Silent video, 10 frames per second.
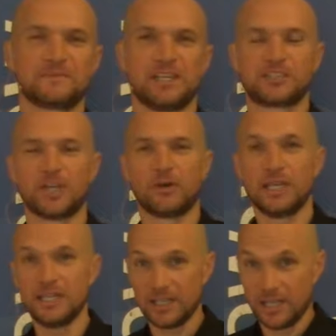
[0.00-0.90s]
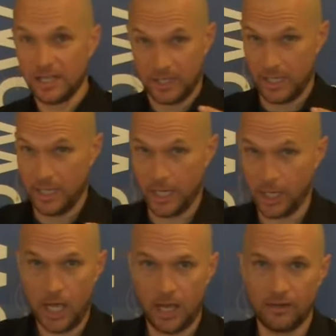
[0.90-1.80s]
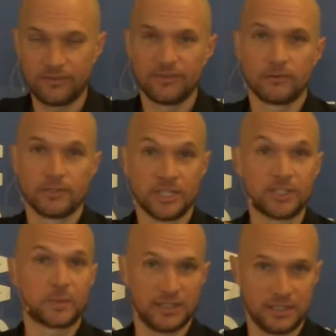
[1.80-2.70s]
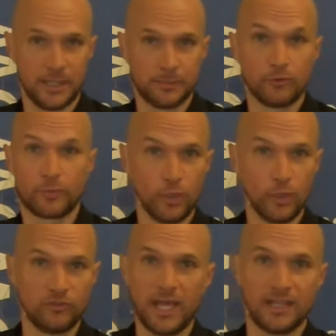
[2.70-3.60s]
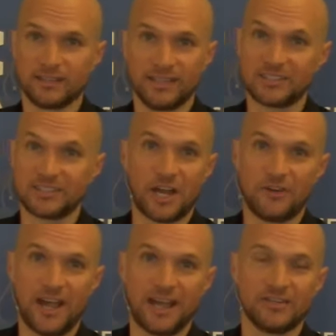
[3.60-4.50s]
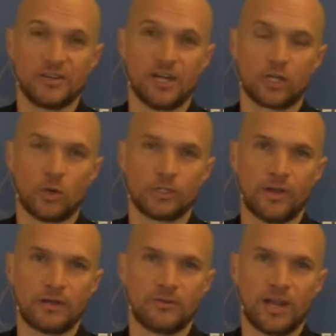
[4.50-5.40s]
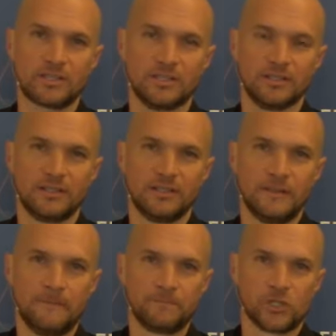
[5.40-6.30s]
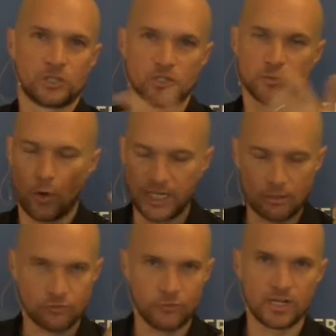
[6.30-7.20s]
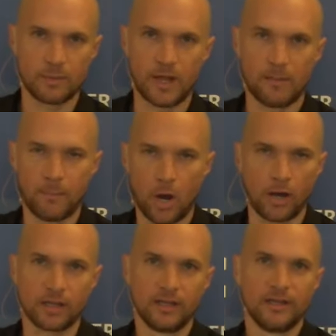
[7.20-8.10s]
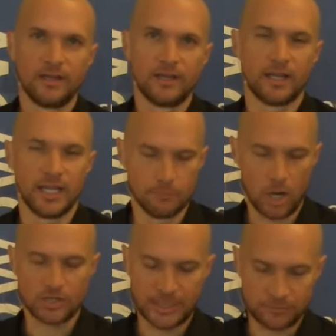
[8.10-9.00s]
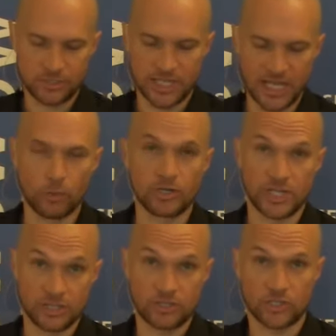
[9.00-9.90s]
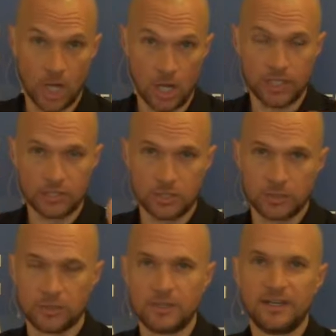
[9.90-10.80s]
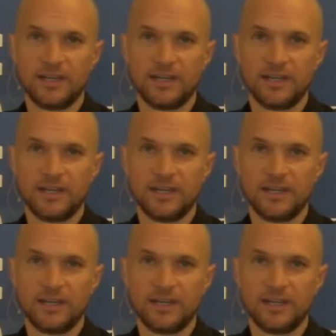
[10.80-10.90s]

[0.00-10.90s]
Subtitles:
And so he, in love, disciplined him and reproved him. Hey, that's not right. You're not going the right direction. Just this morning, I was reading about Mark in Mark chapter 10, where Jesus is talking to